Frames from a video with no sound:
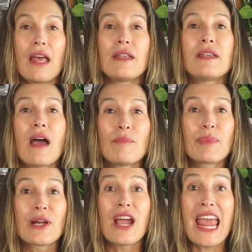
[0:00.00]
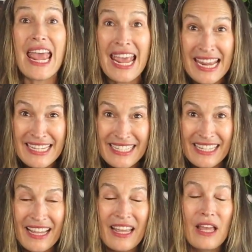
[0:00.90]
Number
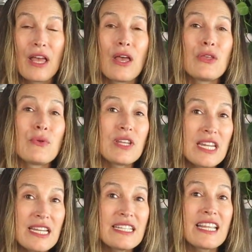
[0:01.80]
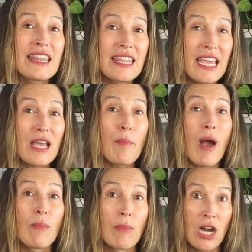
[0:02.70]
8, you need to think
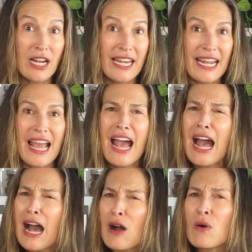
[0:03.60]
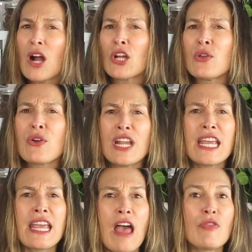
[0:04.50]
about marketing. How are you going to
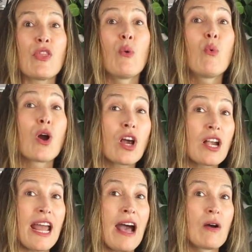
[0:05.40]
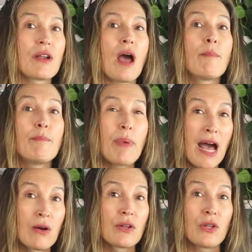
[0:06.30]
get the word out
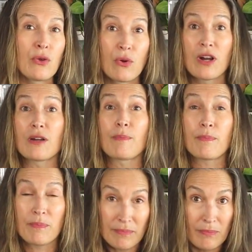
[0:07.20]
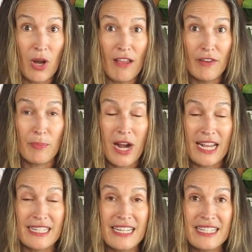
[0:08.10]
about your private
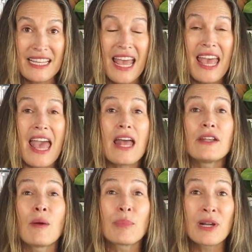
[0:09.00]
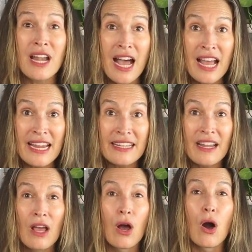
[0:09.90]
practice? And number
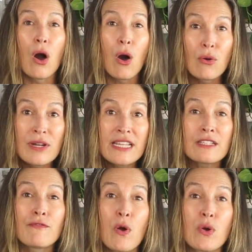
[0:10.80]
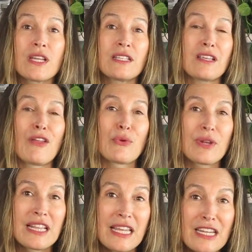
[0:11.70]
9, always focus on the
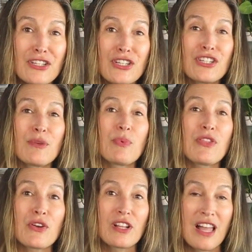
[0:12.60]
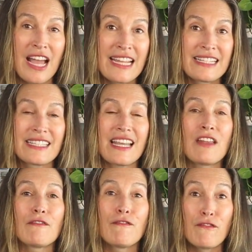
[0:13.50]
relationship with your clients
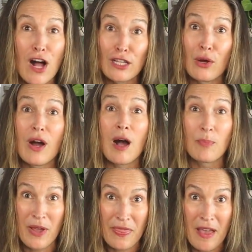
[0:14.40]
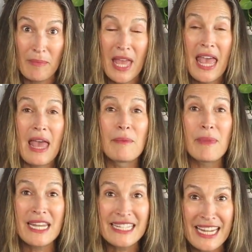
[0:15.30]
and follow up with them and
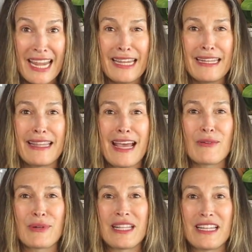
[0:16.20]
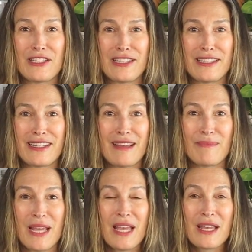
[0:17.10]
maintain that
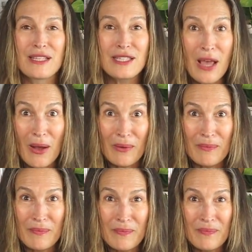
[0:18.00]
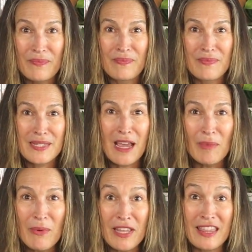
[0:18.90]
relationship. So tell
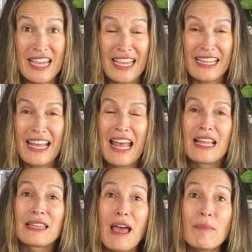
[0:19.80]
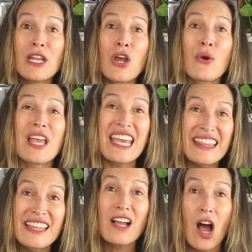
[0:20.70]
me what you think. Let me know
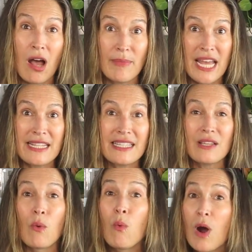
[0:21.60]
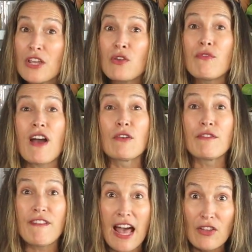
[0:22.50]
in the comments what you found
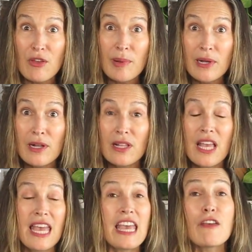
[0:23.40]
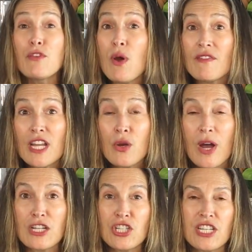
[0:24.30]
valuable. If you have any
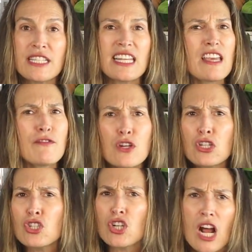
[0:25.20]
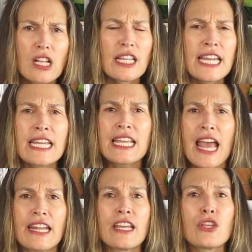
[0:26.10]
questions, if you're struggling
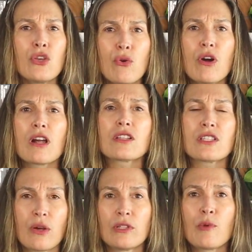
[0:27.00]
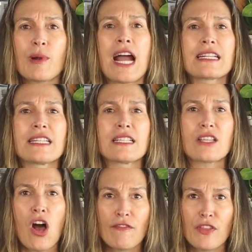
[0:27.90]
getting your solo practice
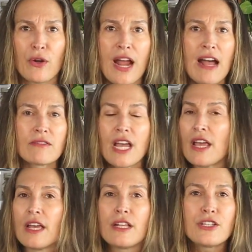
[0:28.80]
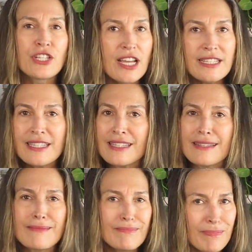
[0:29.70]
off the ground, just
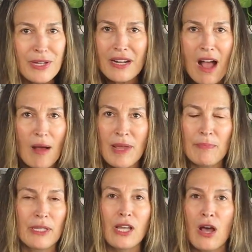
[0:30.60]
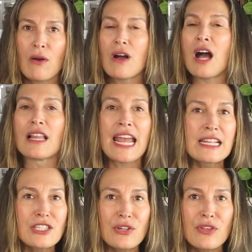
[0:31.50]
put a comment below. I'll
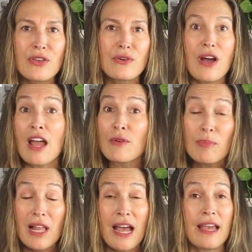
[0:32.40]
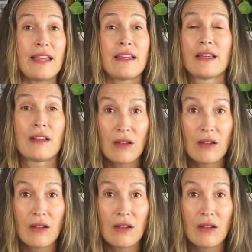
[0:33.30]
answer you. I reply